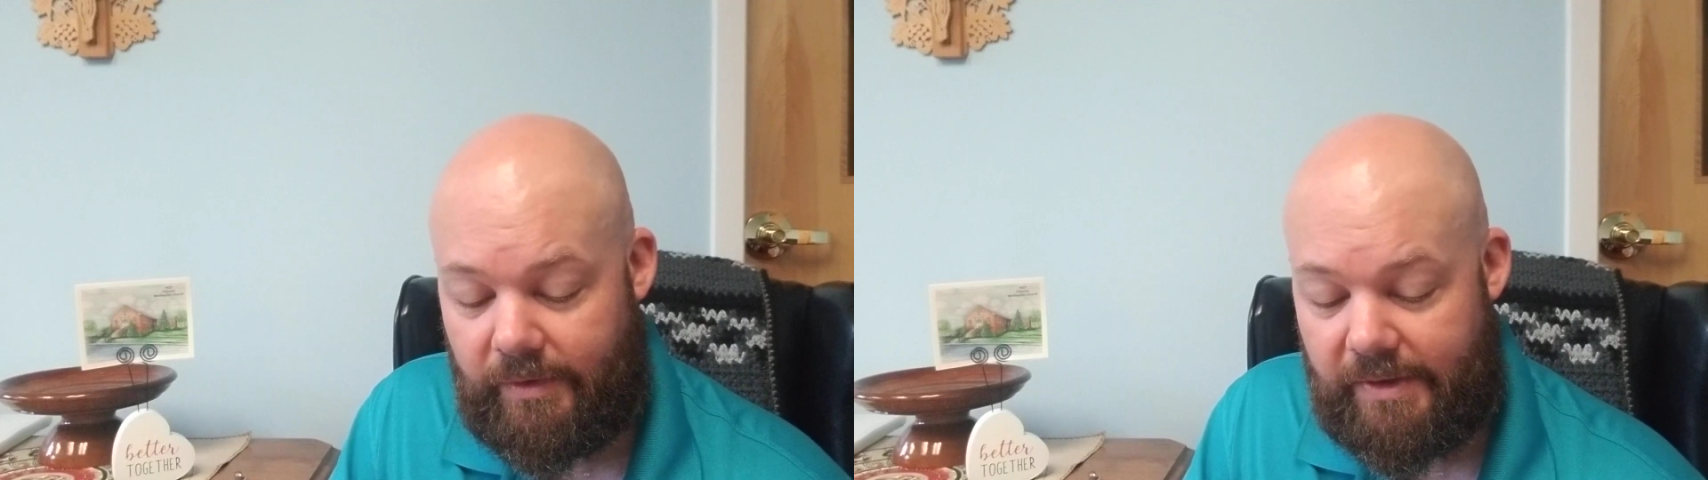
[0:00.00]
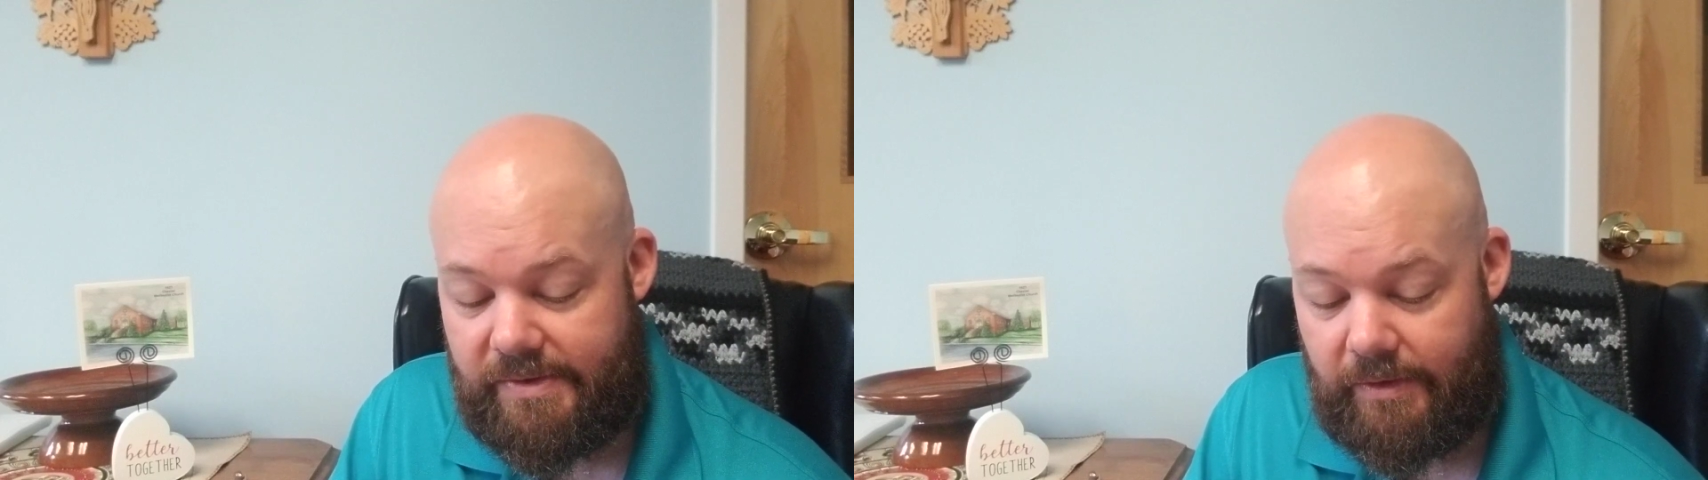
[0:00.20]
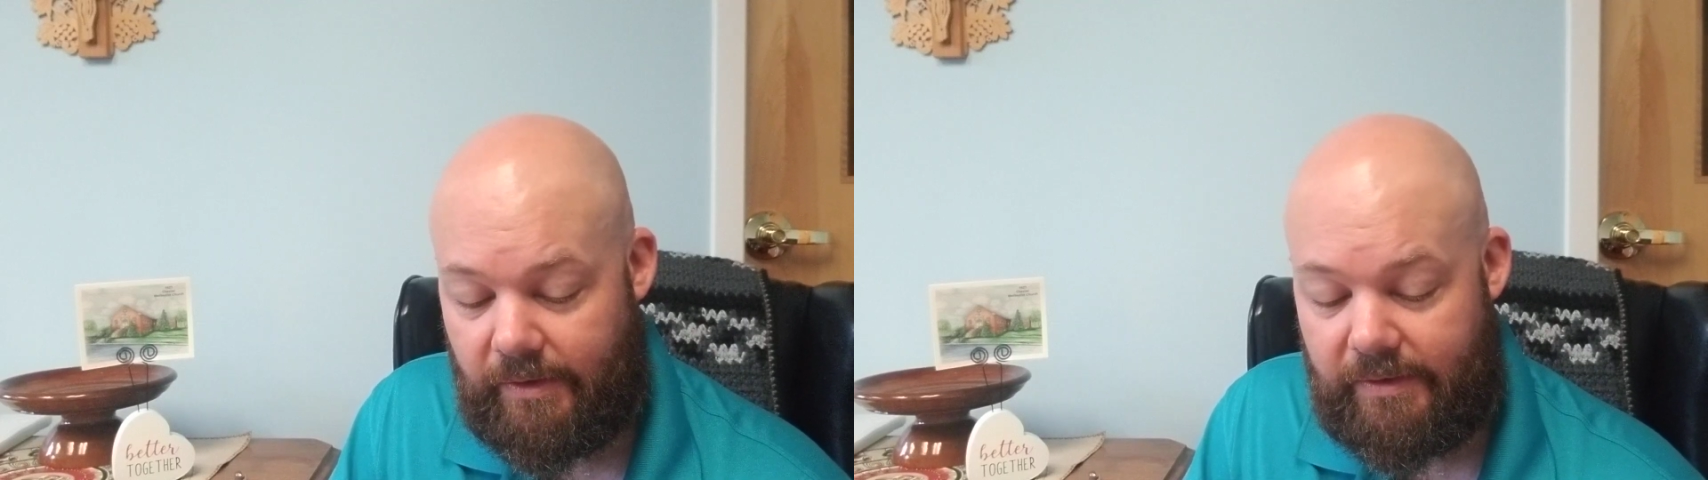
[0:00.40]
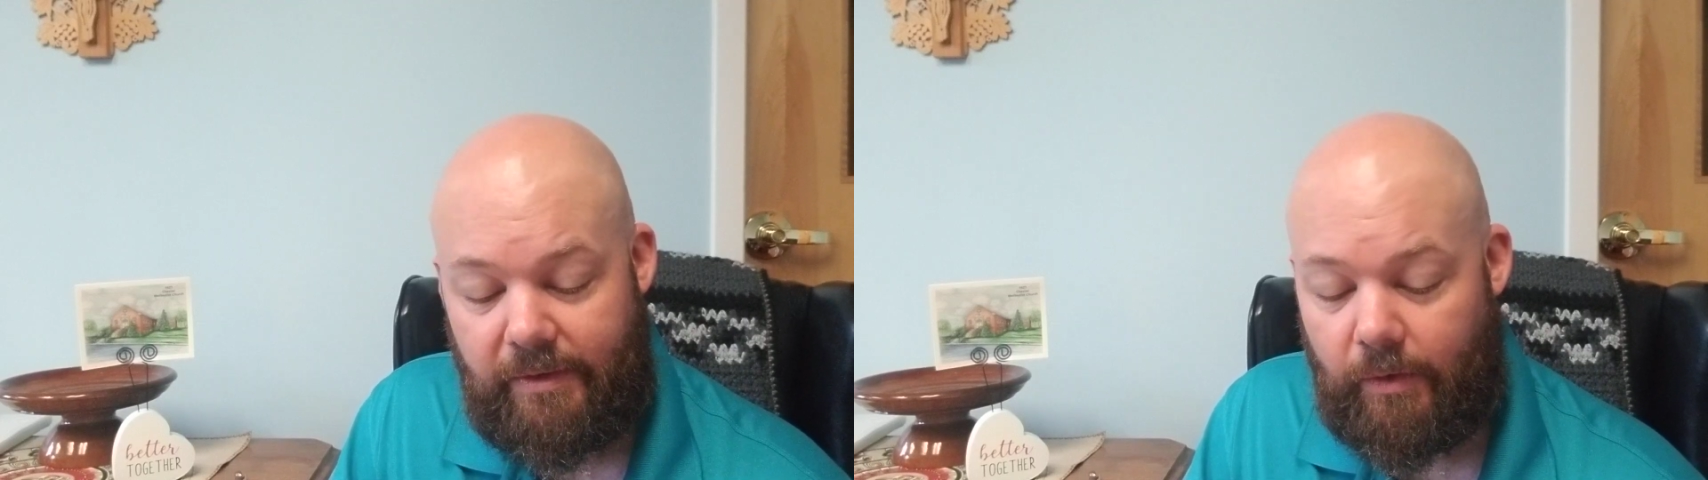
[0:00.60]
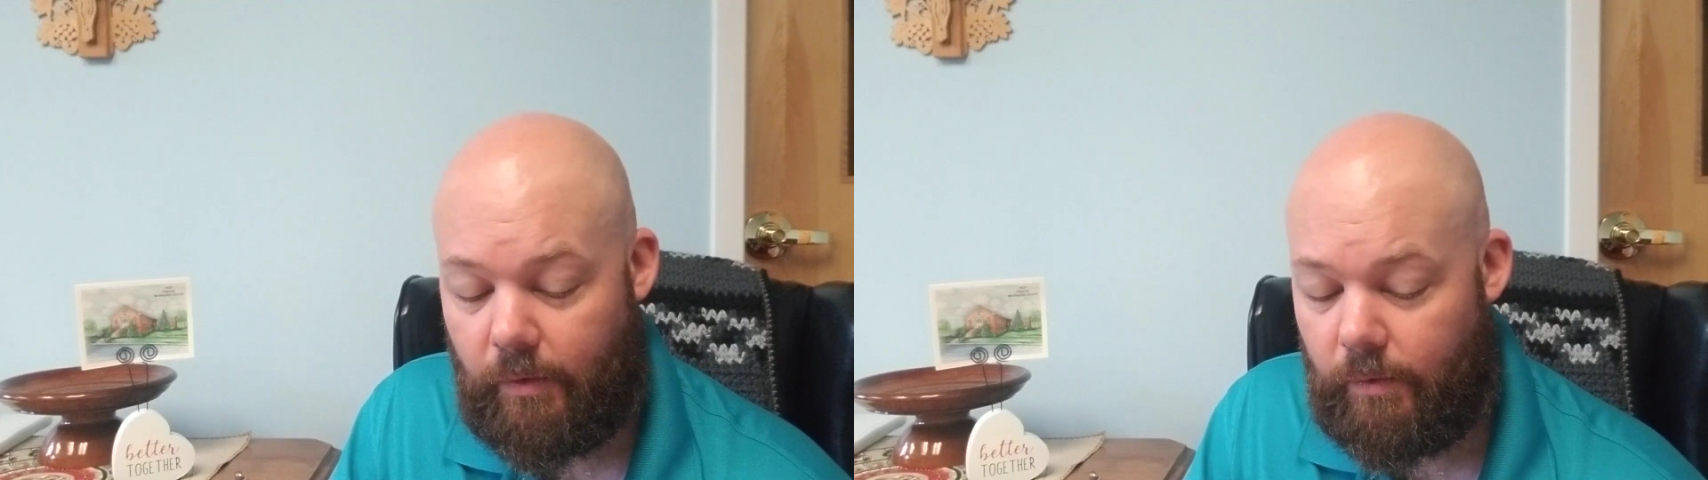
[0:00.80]
does good,
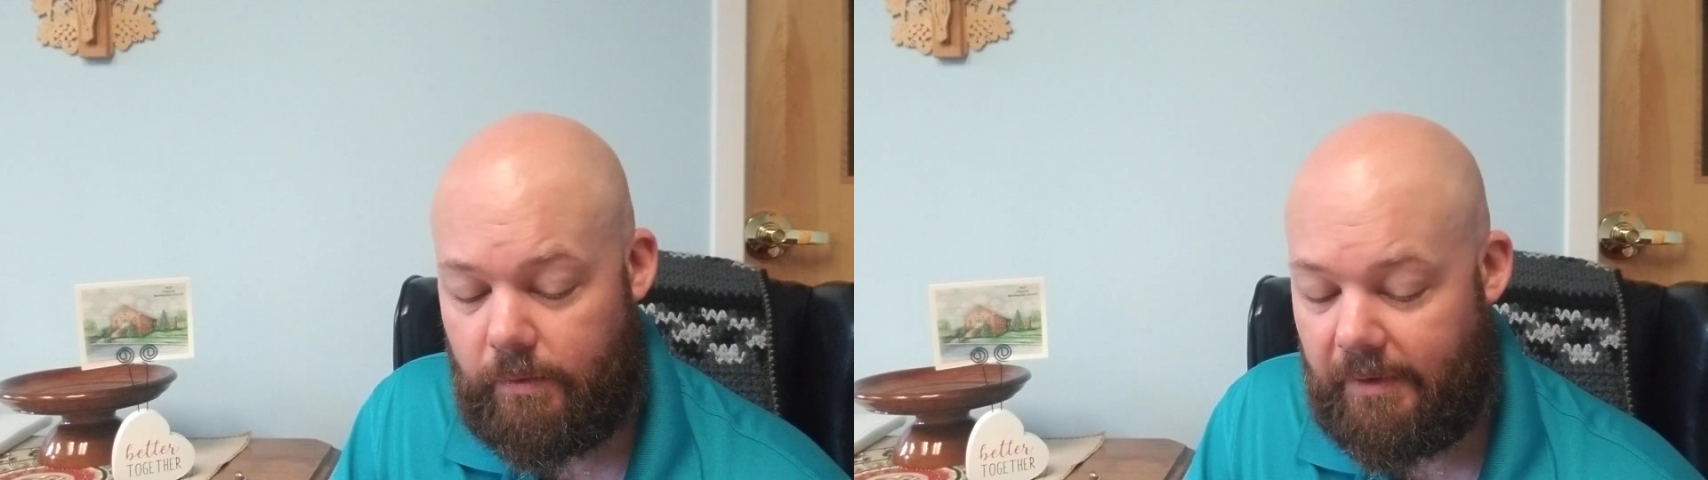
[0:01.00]
no,